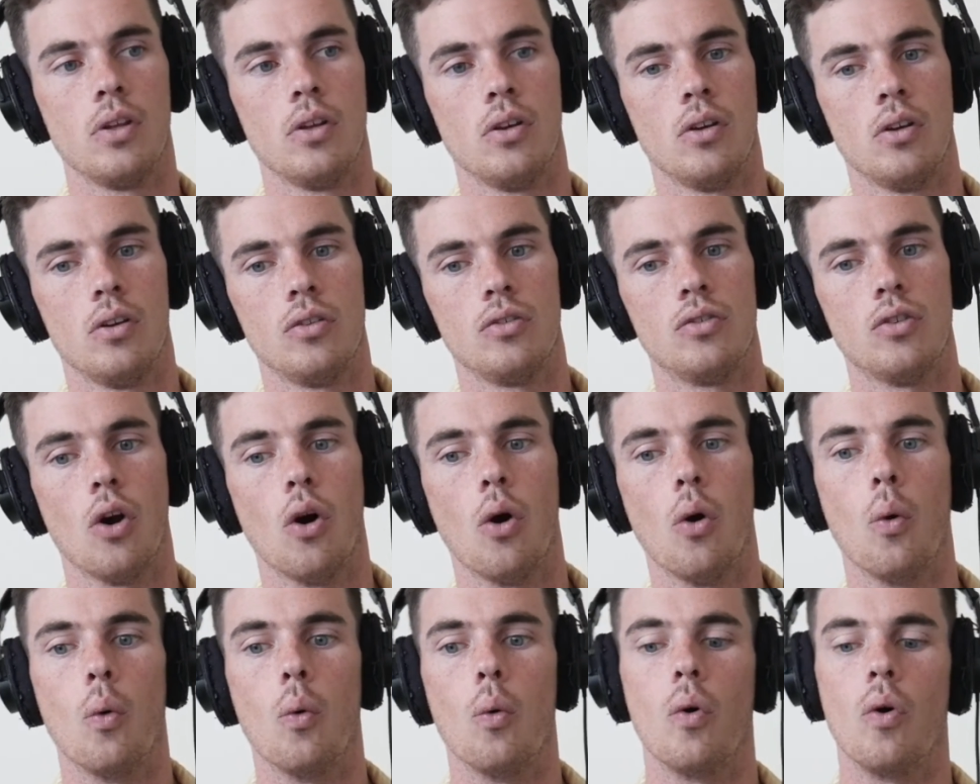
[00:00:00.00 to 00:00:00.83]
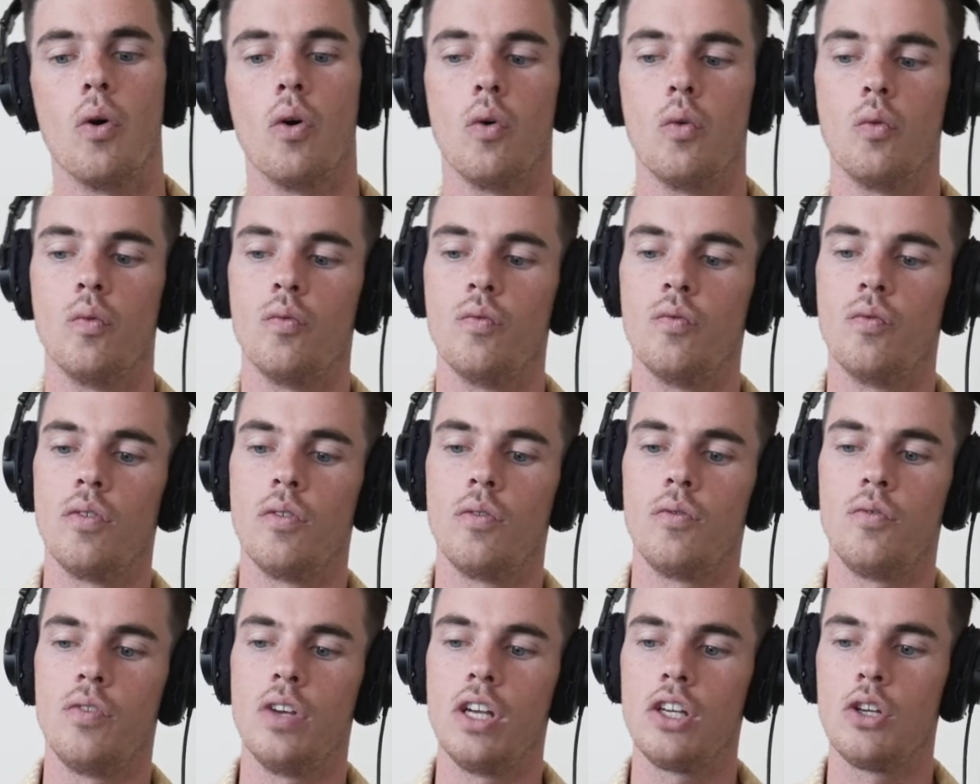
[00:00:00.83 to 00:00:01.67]
So
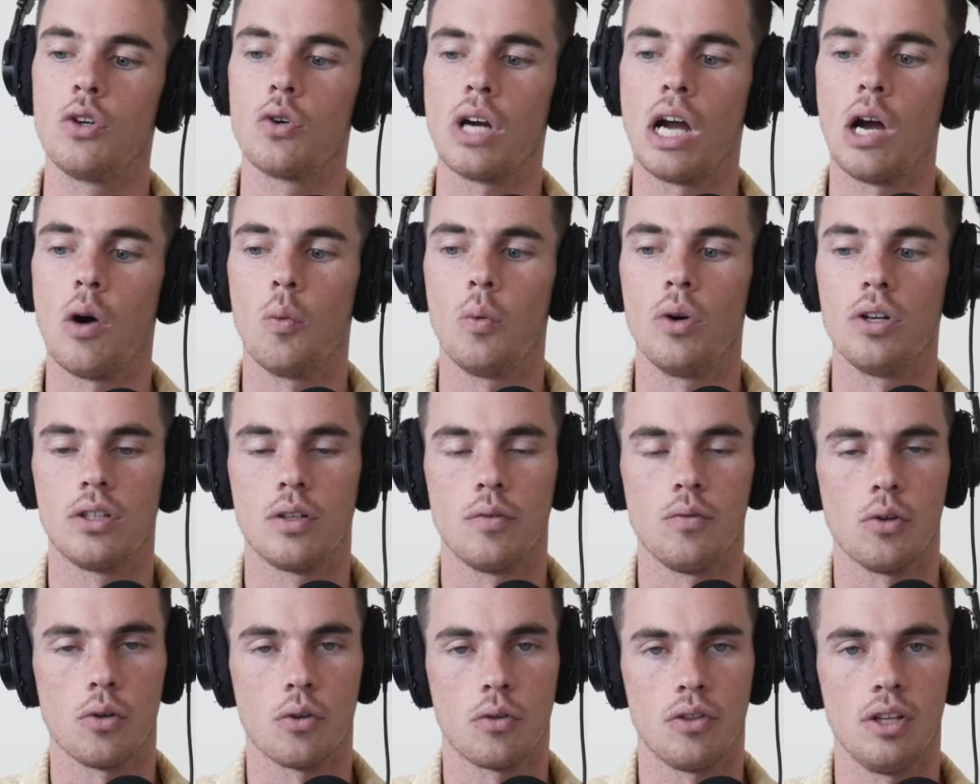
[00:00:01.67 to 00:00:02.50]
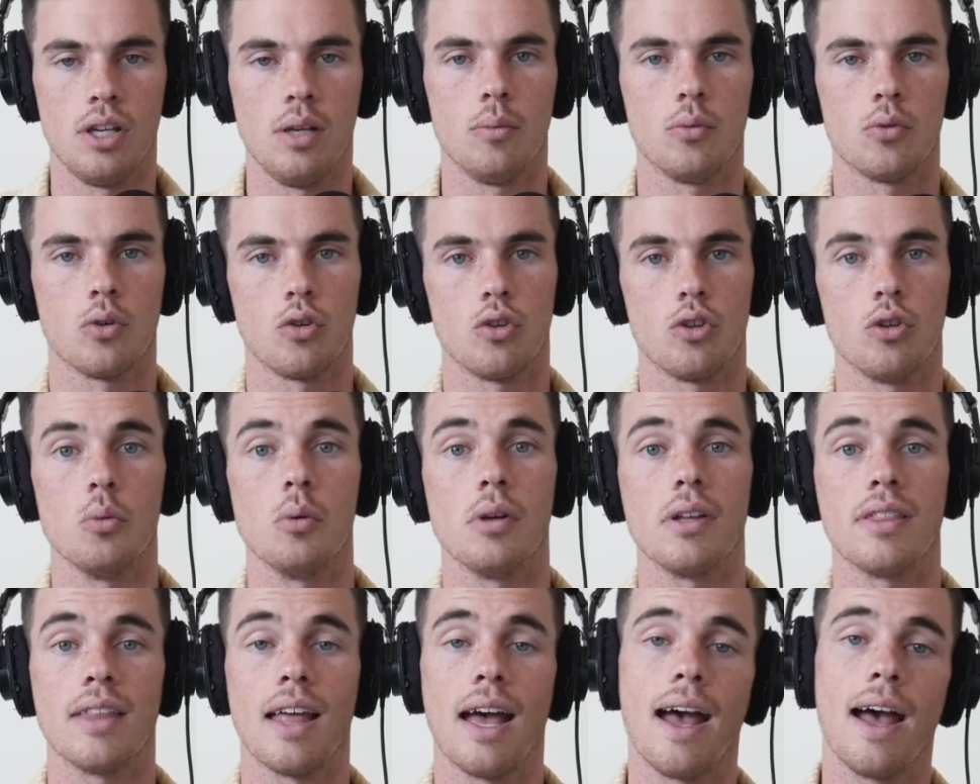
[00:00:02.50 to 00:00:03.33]
figure out which of your themes are doing
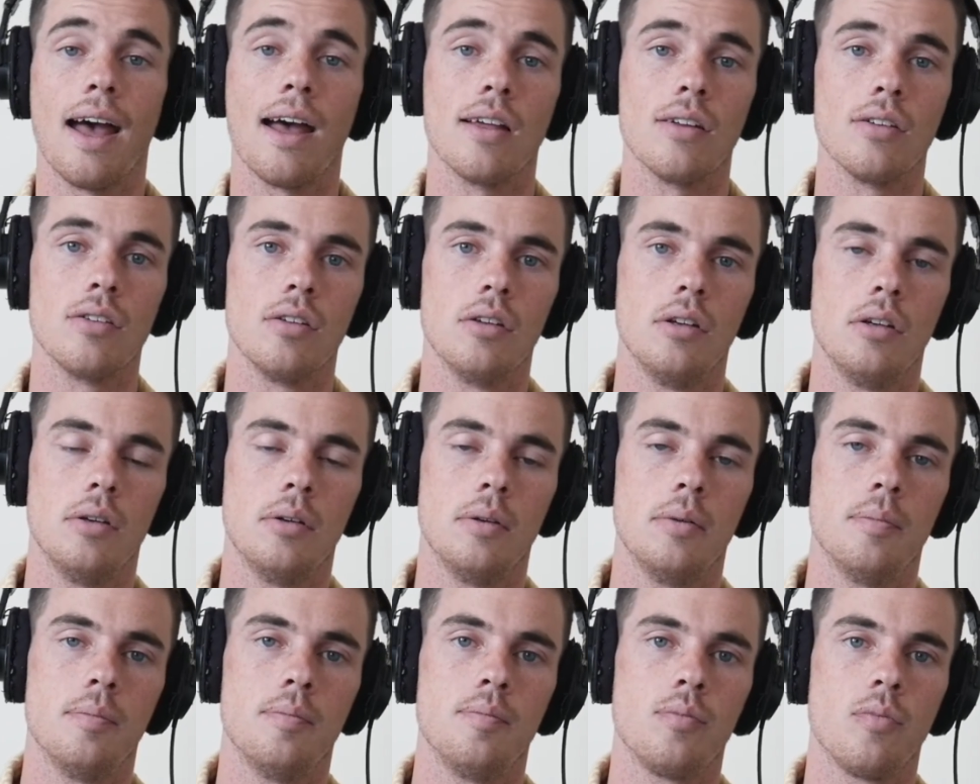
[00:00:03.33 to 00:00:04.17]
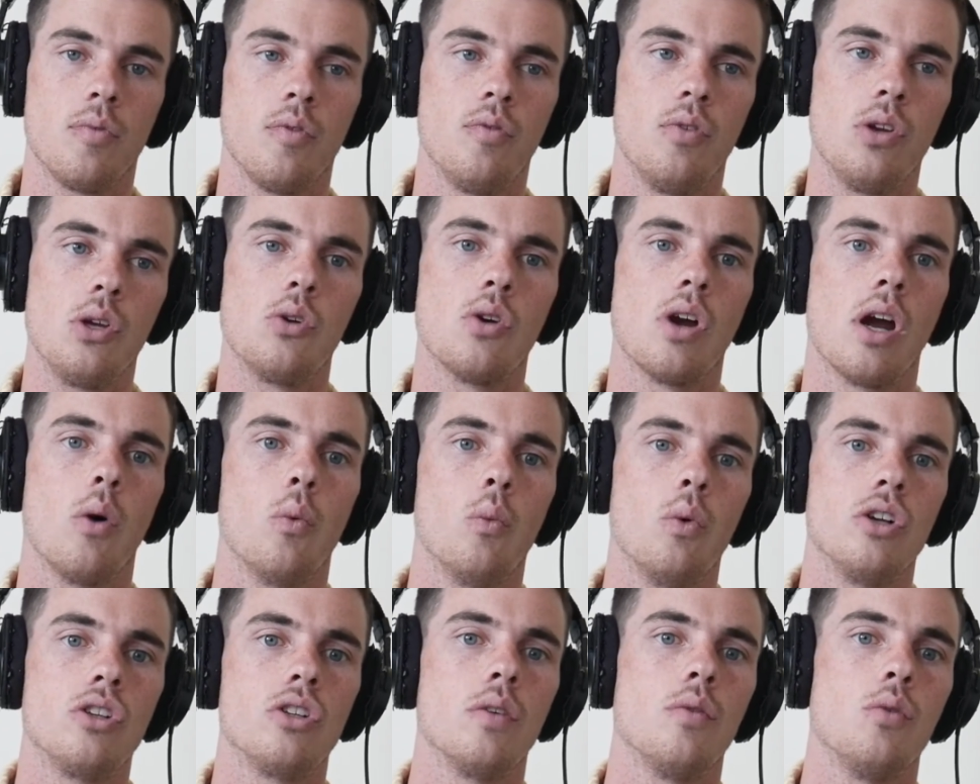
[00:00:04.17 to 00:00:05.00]
that. Figure out
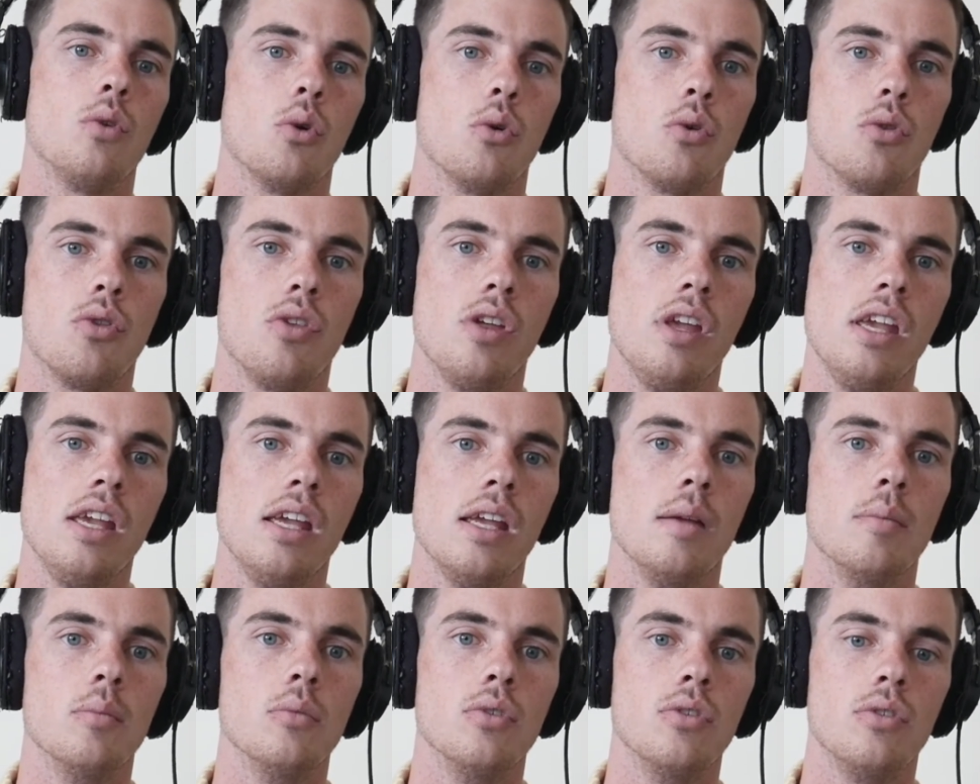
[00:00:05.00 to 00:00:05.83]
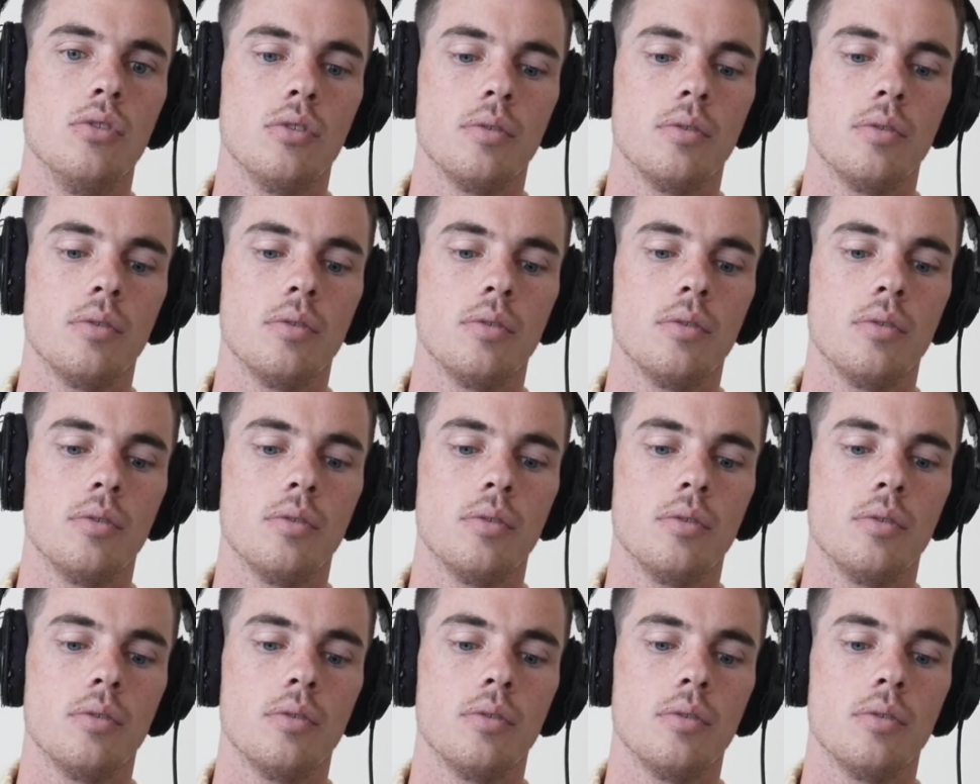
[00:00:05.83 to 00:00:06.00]
which of your themes